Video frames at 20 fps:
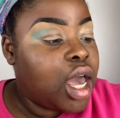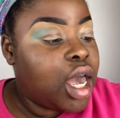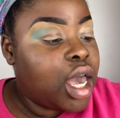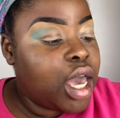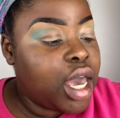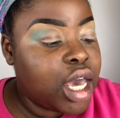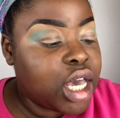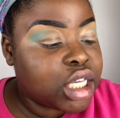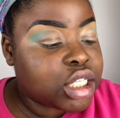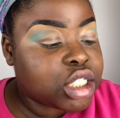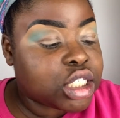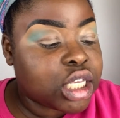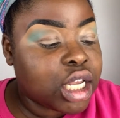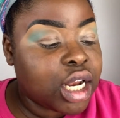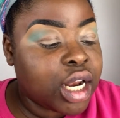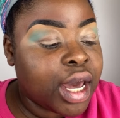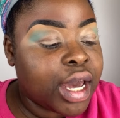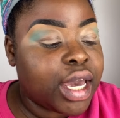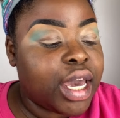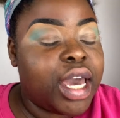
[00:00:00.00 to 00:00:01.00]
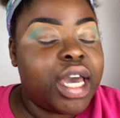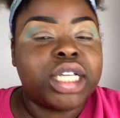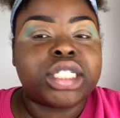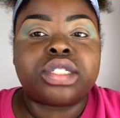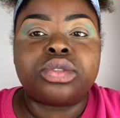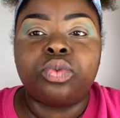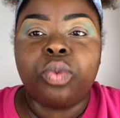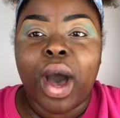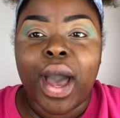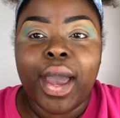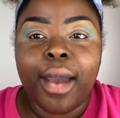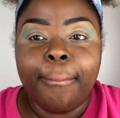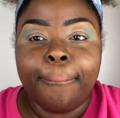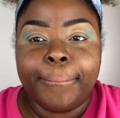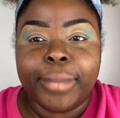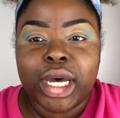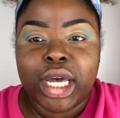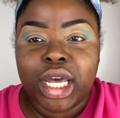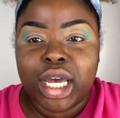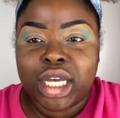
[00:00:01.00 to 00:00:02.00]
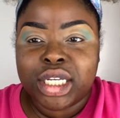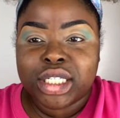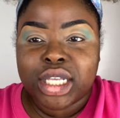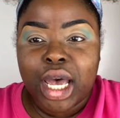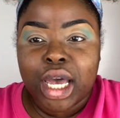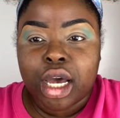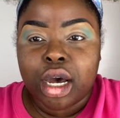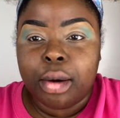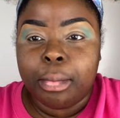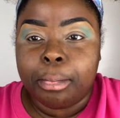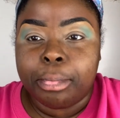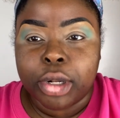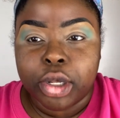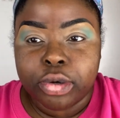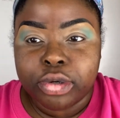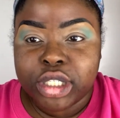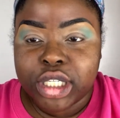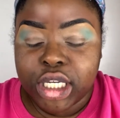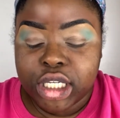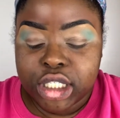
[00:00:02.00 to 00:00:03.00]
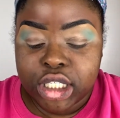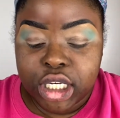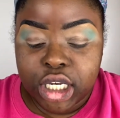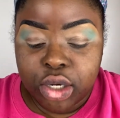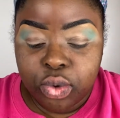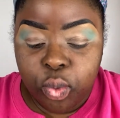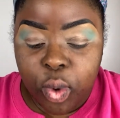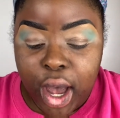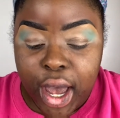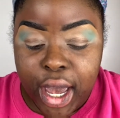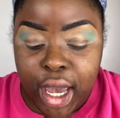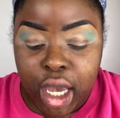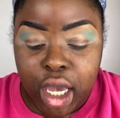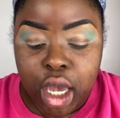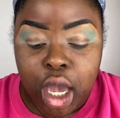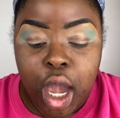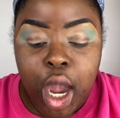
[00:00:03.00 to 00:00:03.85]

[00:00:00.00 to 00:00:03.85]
It's white, but it's like a blue tinted white.